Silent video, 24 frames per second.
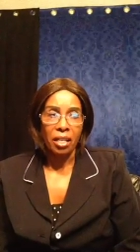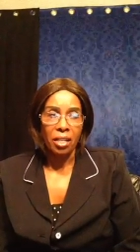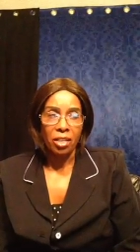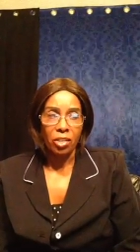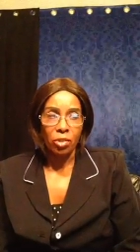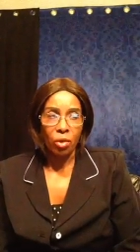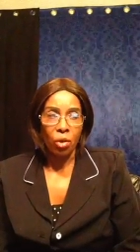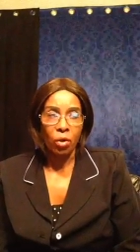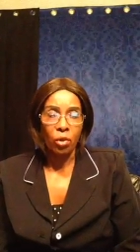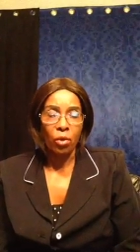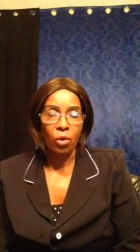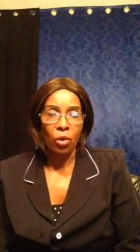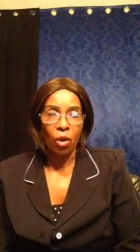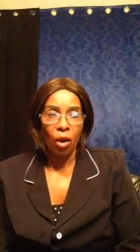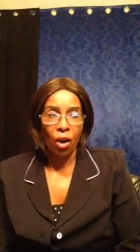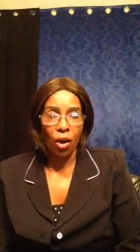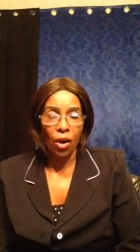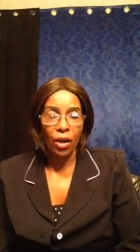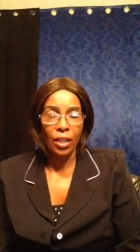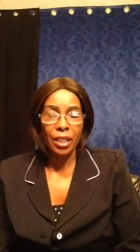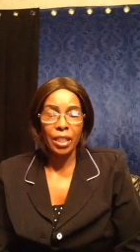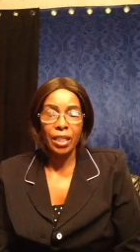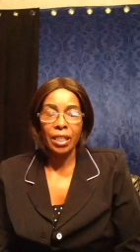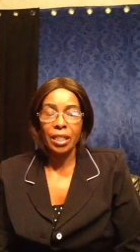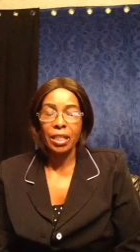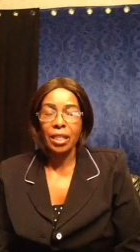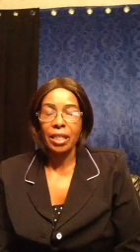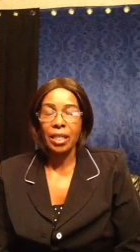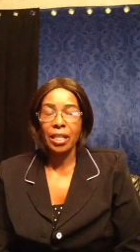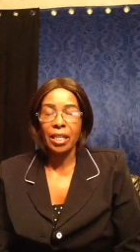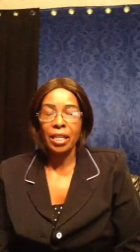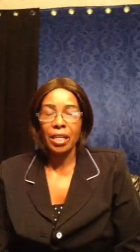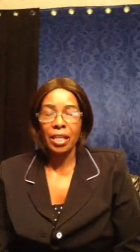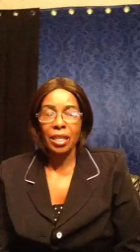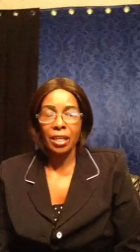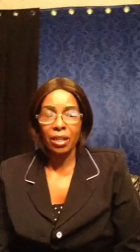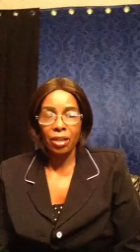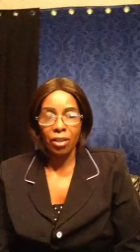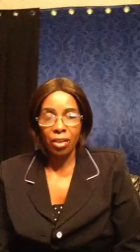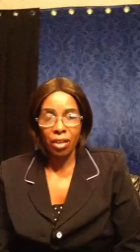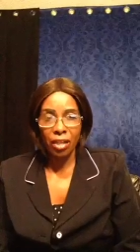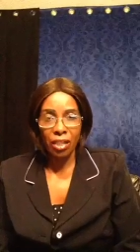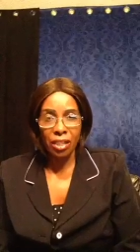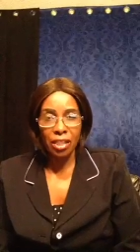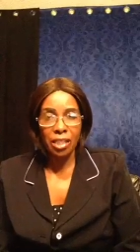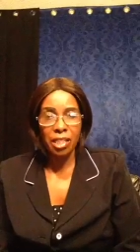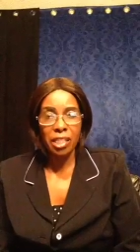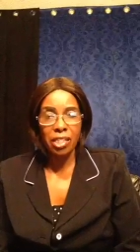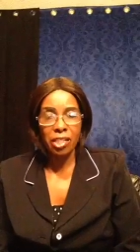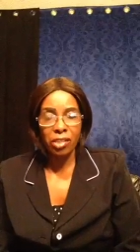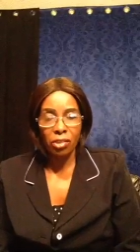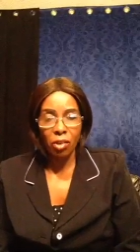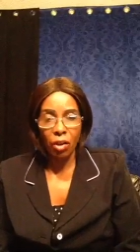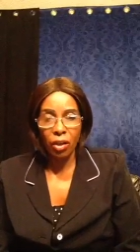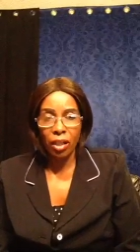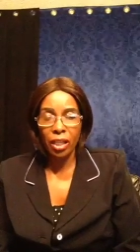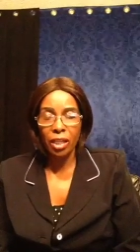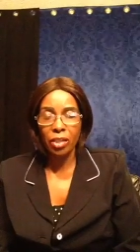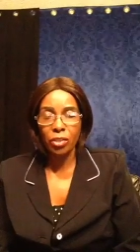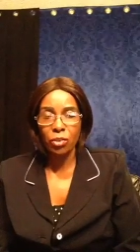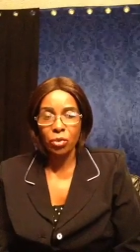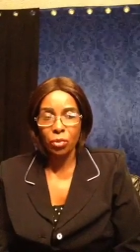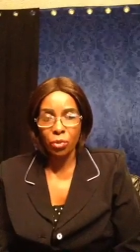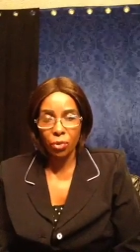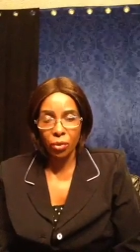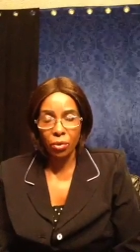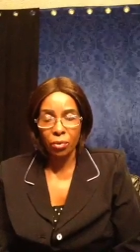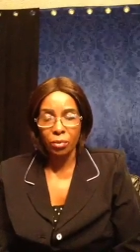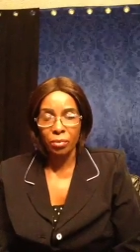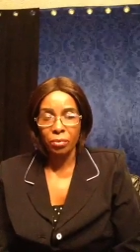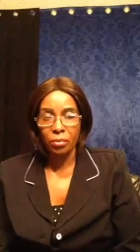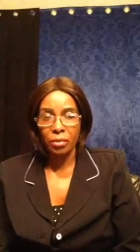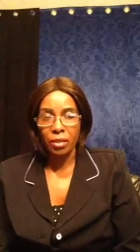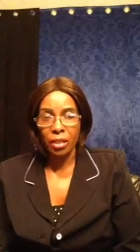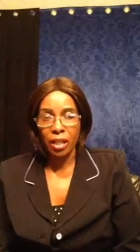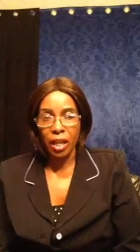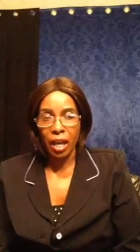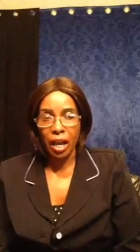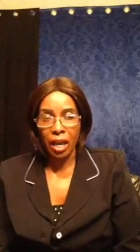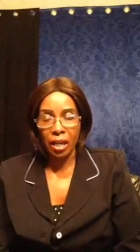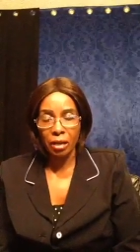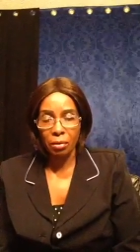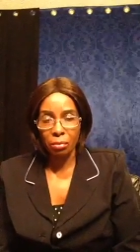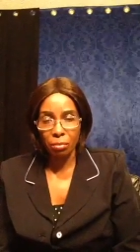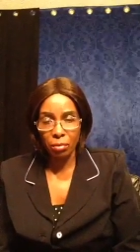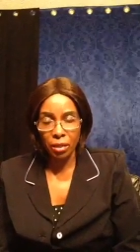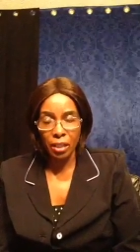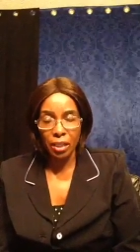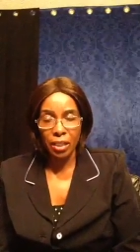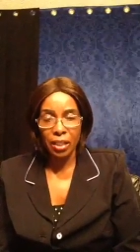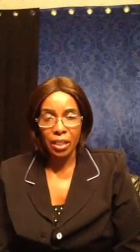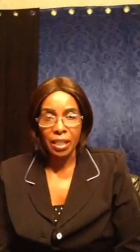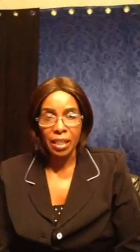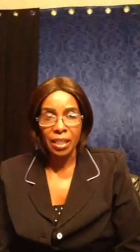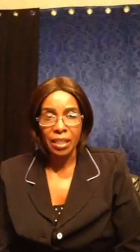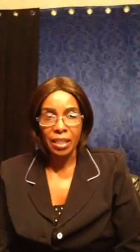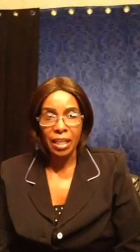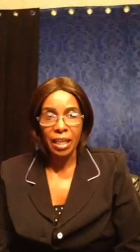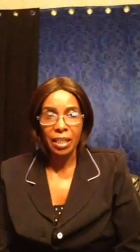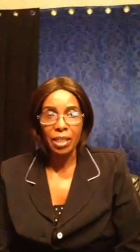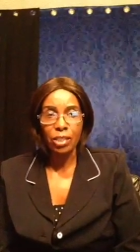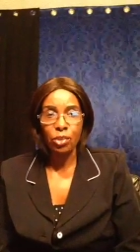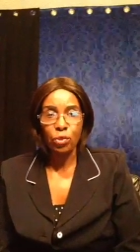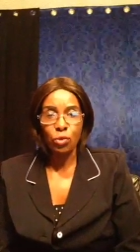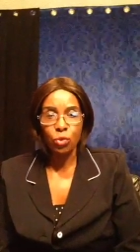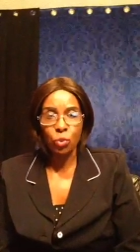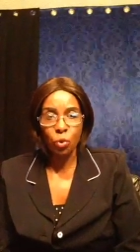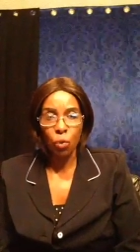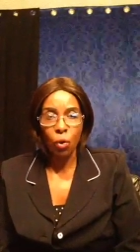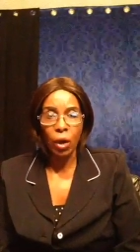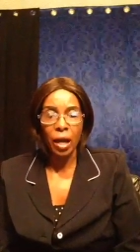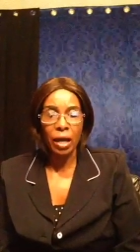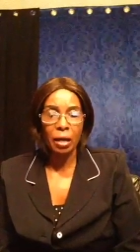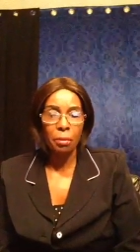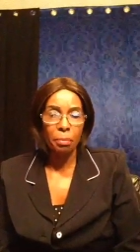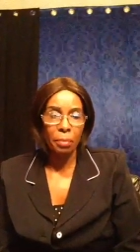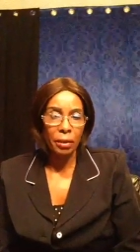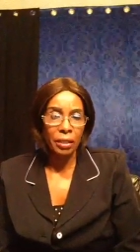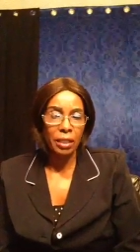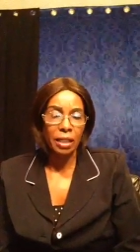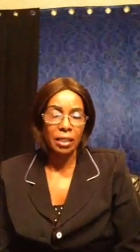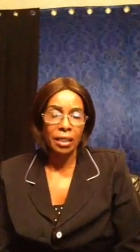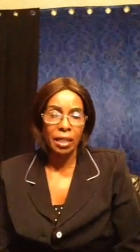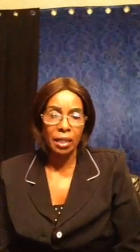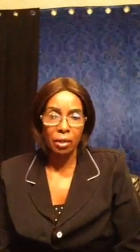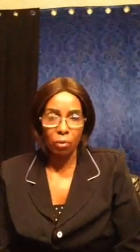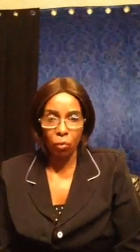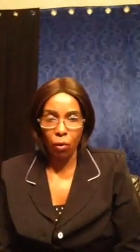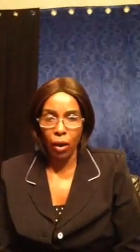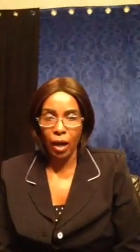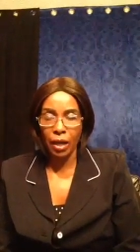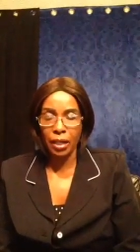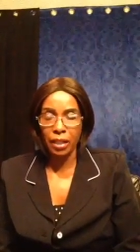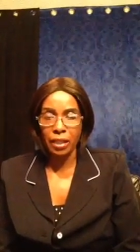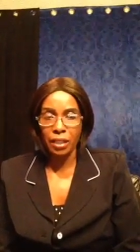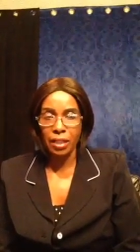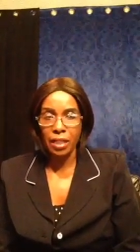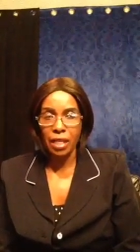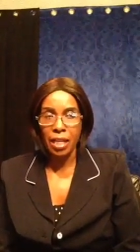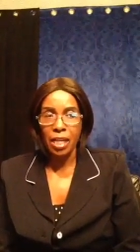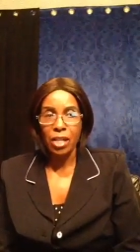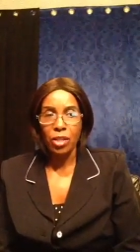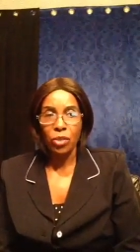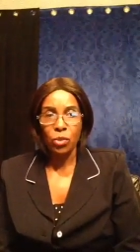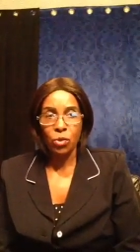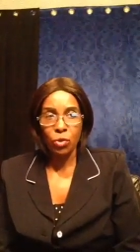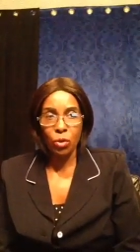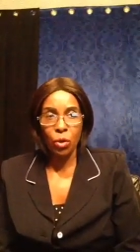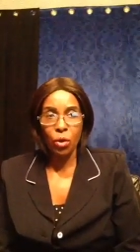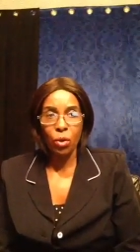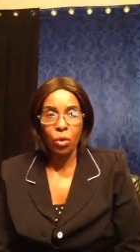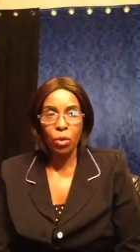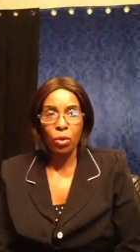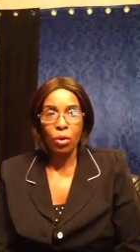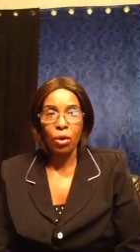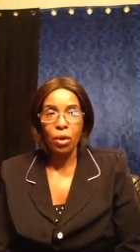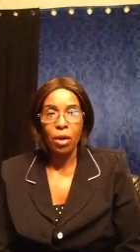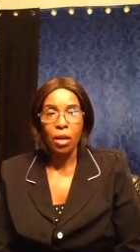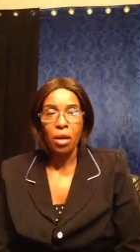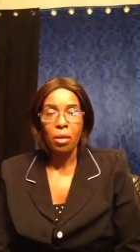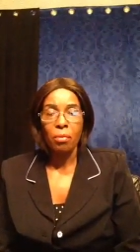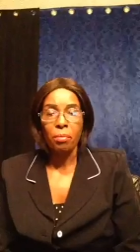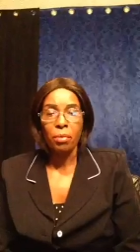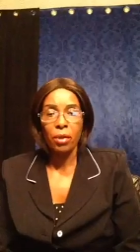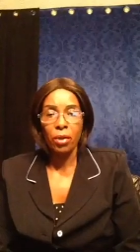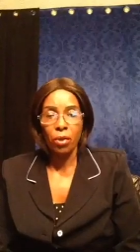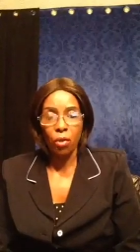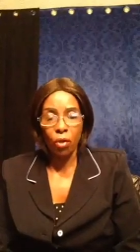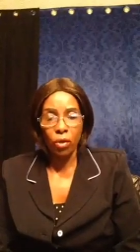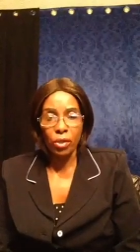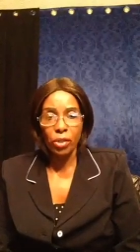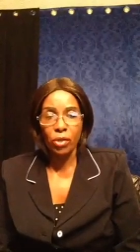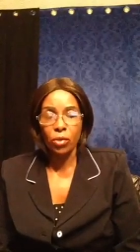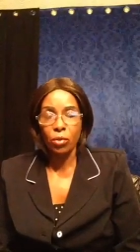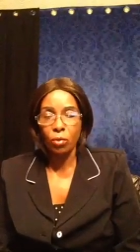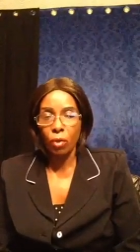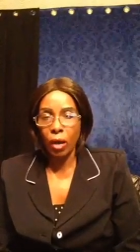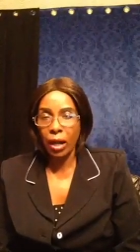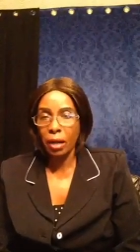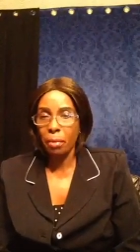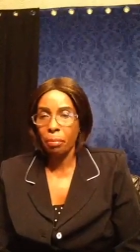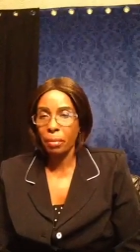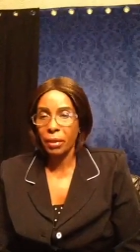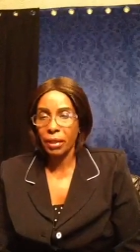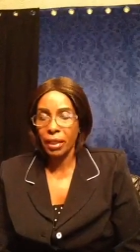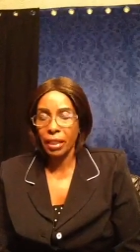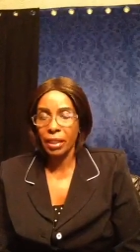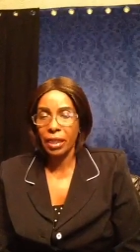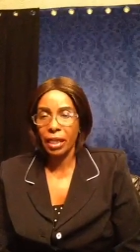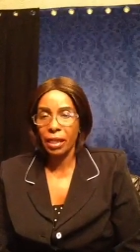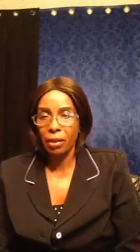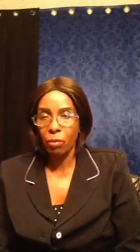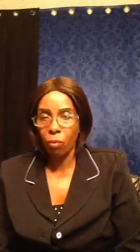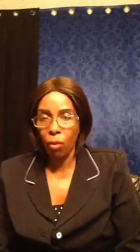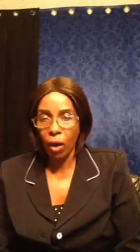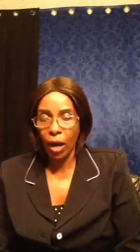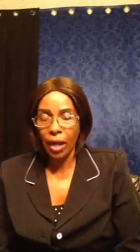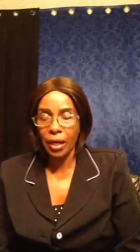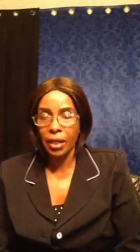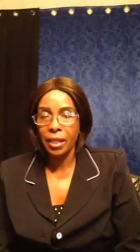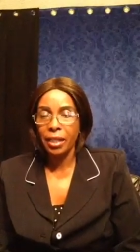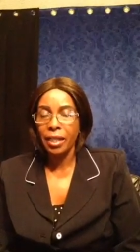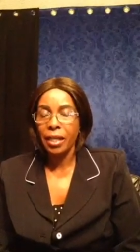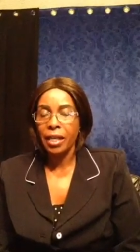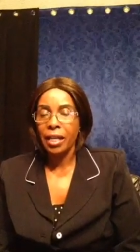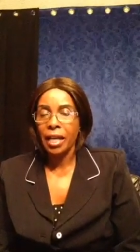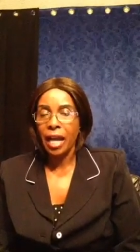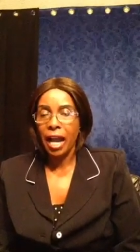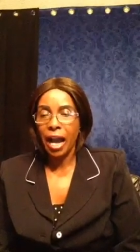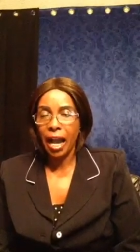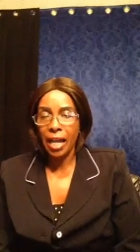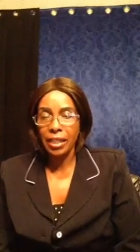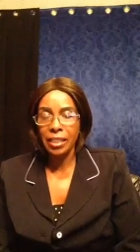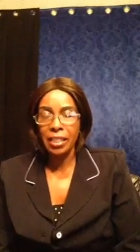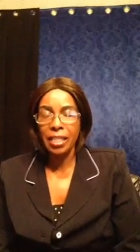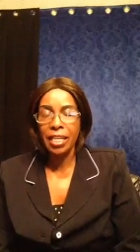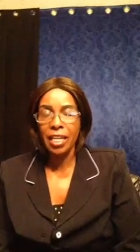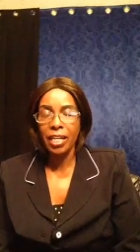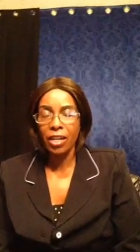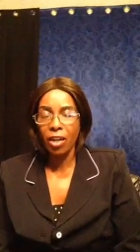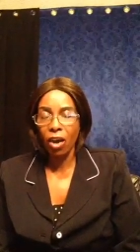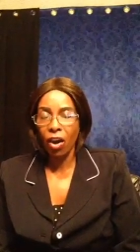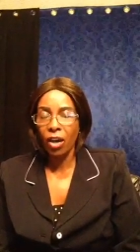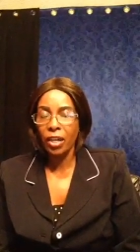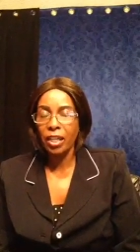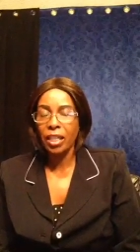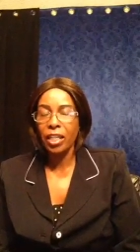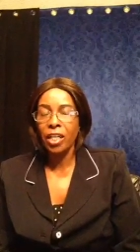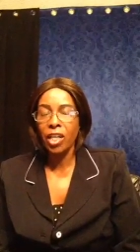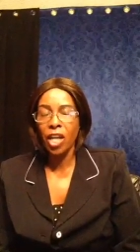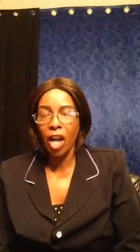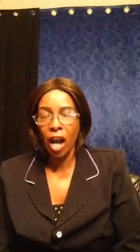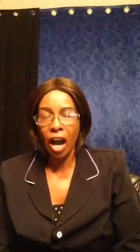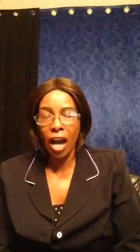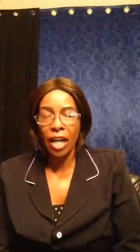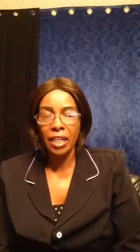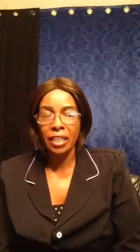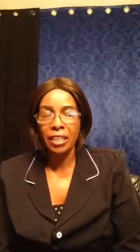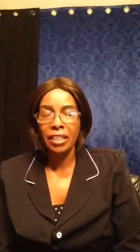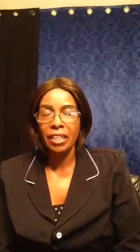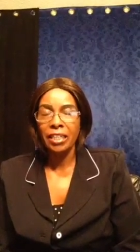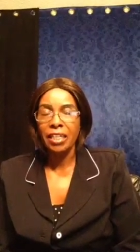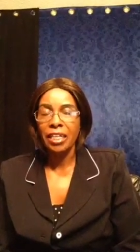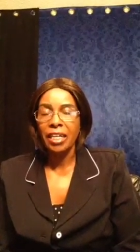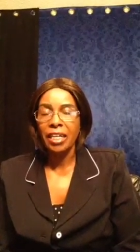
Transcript: So God is talking to you and me that two are better than one. So, because two are better than one, ask God, God,